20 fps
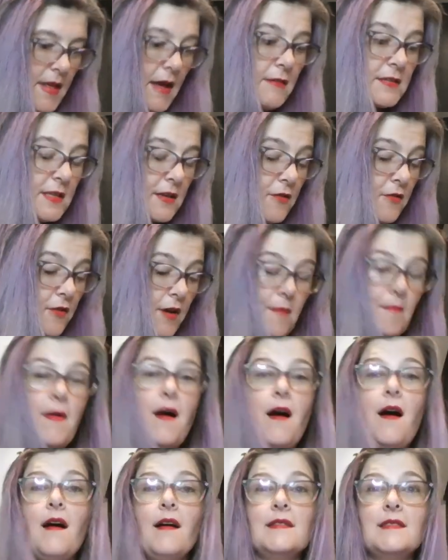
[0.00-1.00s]
That was a great
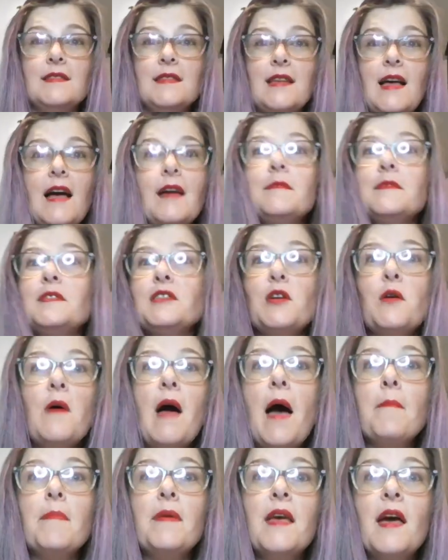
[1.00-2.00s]
box. I'm so
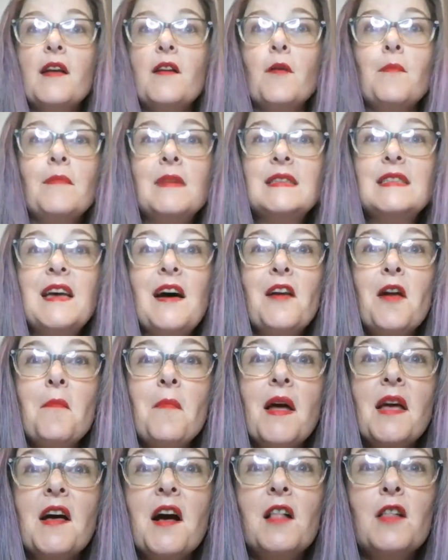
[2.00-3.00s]
happy I don't miss out on
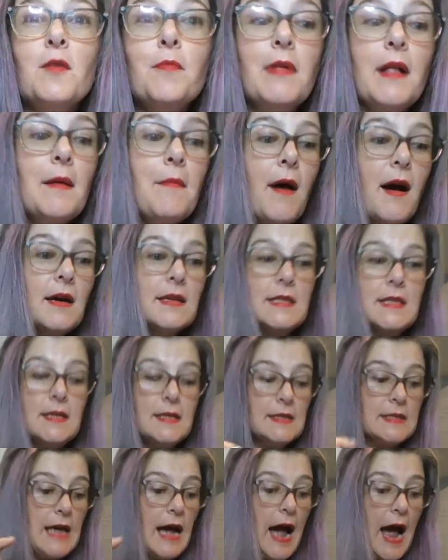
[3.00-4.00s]
my ColorPlay
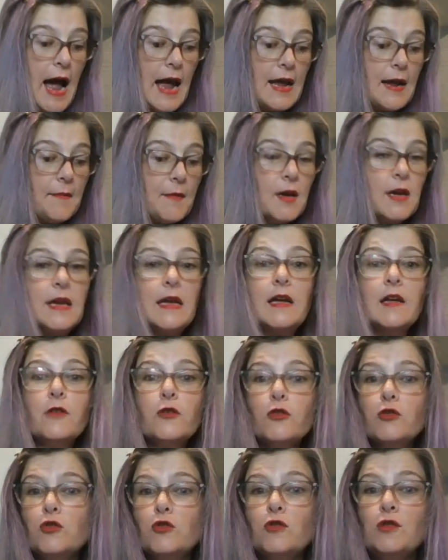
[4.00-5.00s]
boxes. I am going to
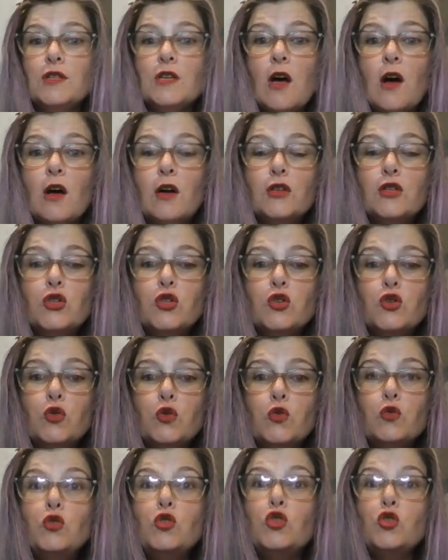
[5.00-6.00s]
introduce y'all
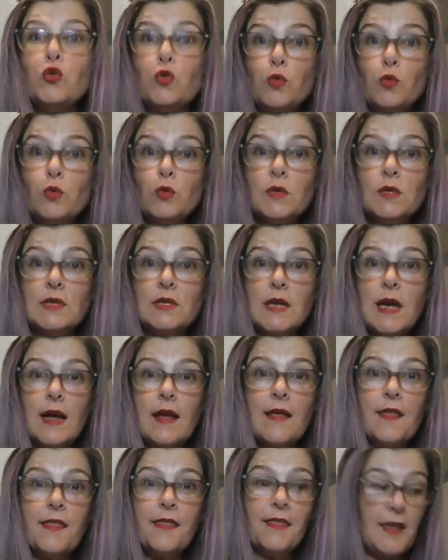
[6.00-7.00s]
to June's
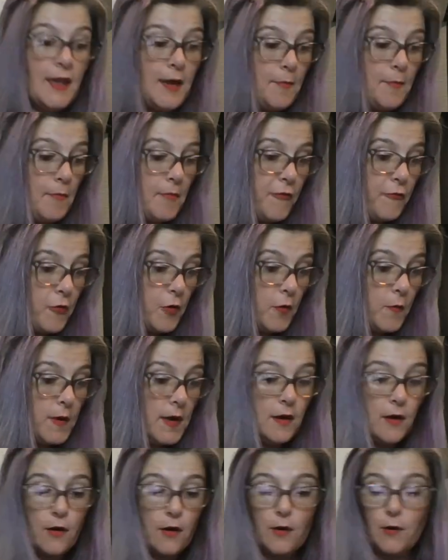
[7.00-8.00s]
theme before
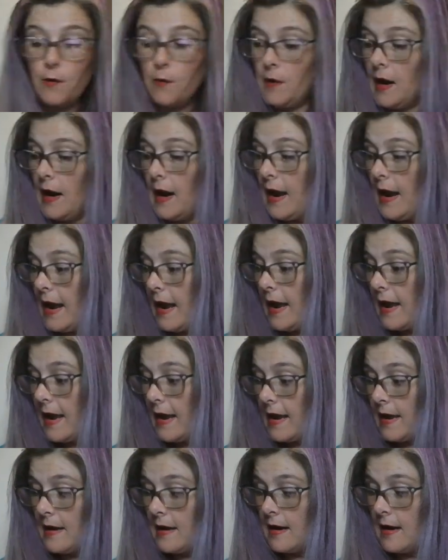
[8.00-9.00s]
we go.
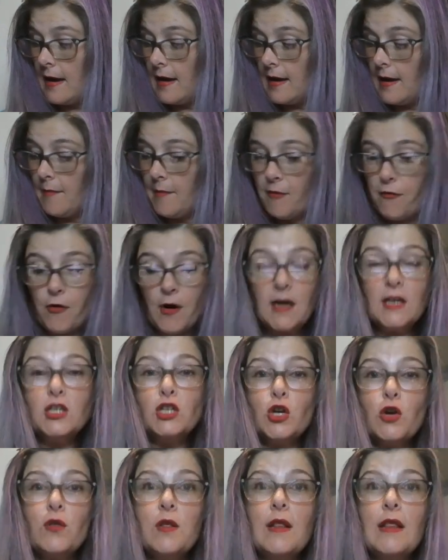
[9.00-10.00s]
And before I
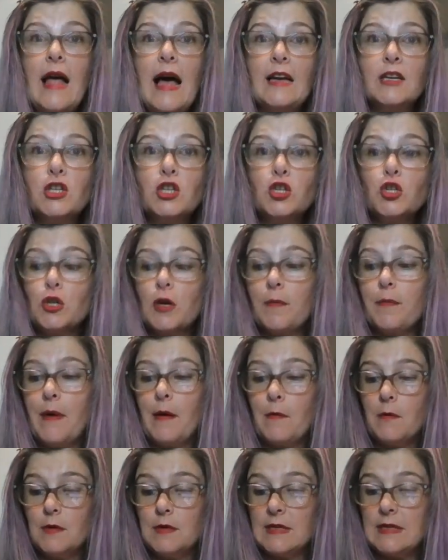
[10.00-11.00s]
show the last strip,
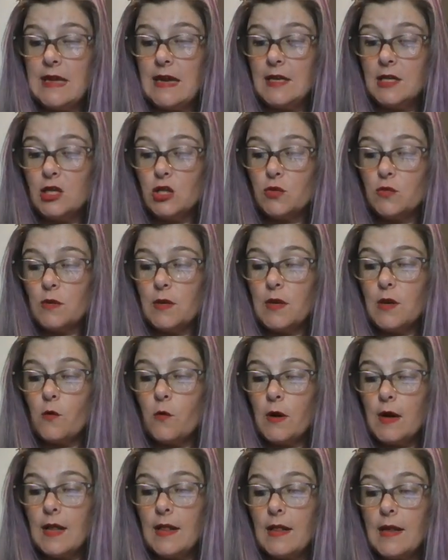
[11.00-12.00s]
I will say just really
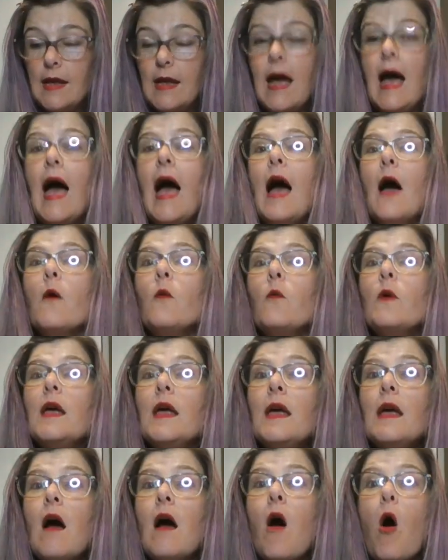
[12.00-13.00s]
quickly,
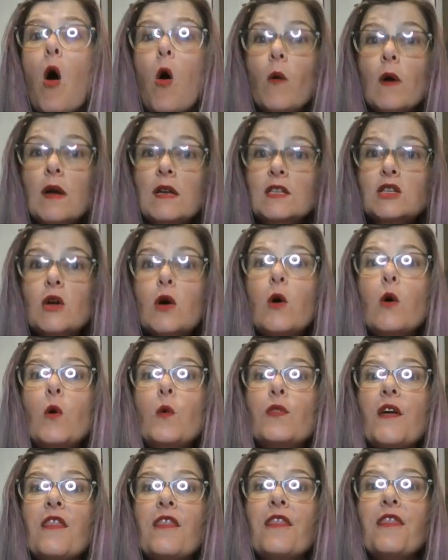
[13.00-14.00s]
we always
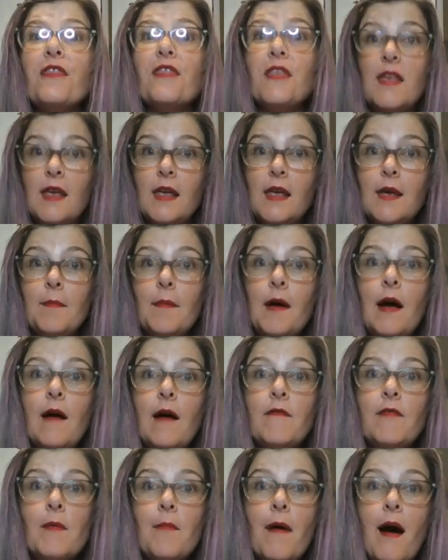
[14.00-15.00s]
know the theme
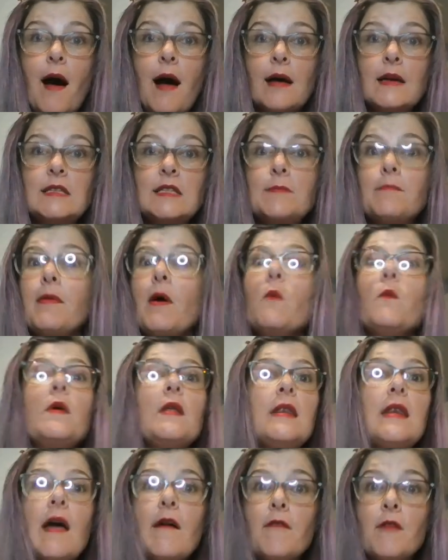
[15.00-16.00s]
of the box, but we
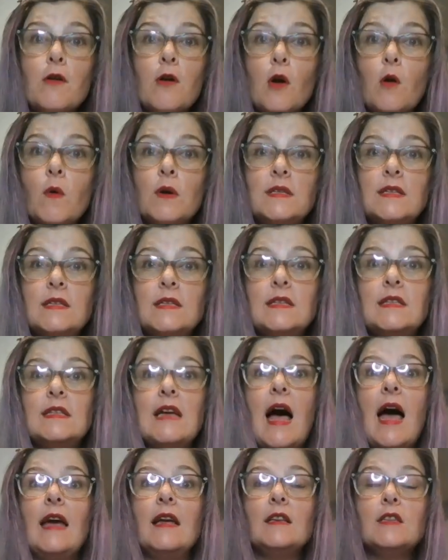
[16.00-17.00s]
never know what's
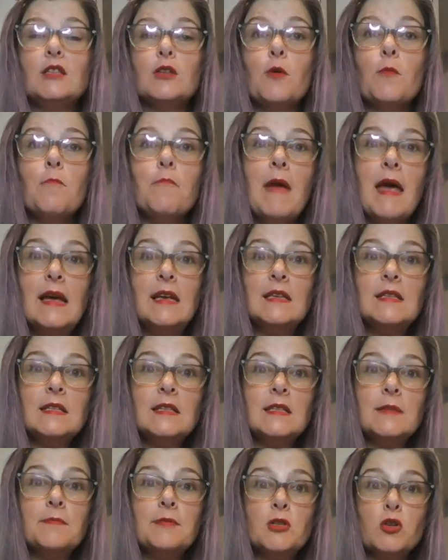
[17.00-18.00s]
inside. So May's
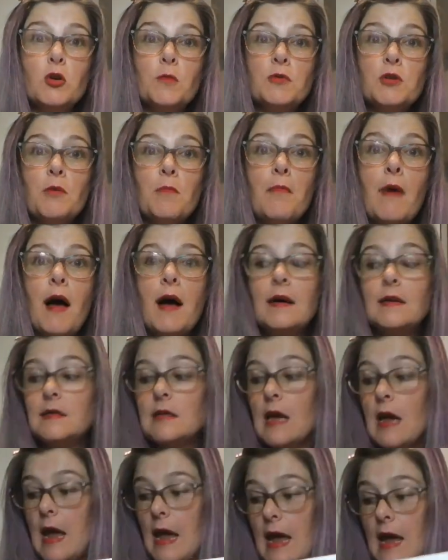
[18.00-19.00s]
subscription box,
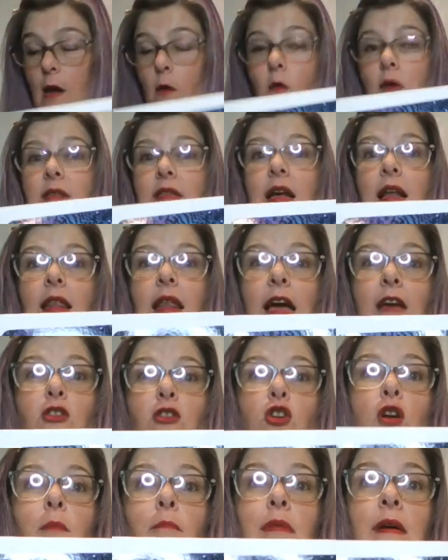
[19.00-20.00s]
it was
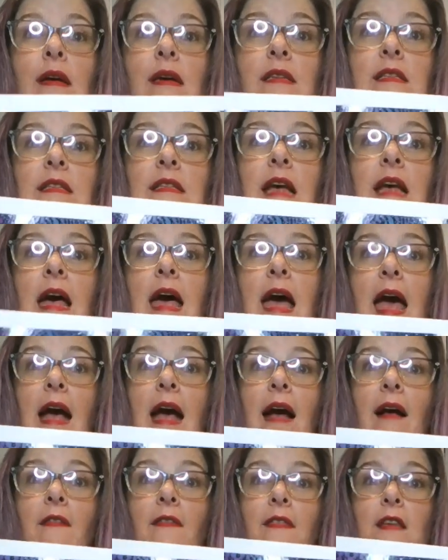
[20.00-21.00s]
Electric Abyss.
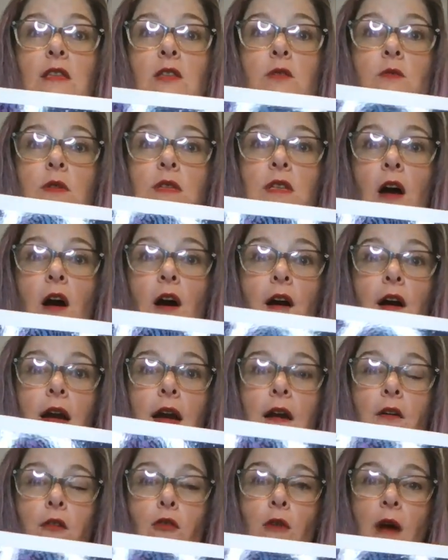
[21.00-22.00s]
And this was our
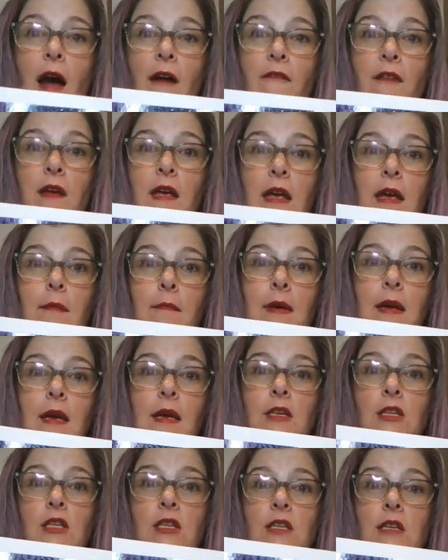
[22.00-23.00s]
graphic
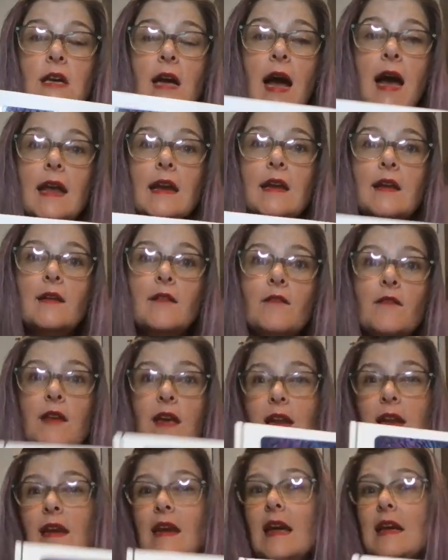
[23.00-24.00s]
image to kind of
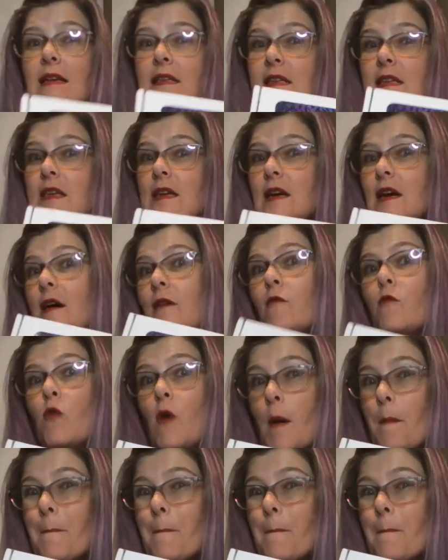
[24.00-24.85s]
get an idea of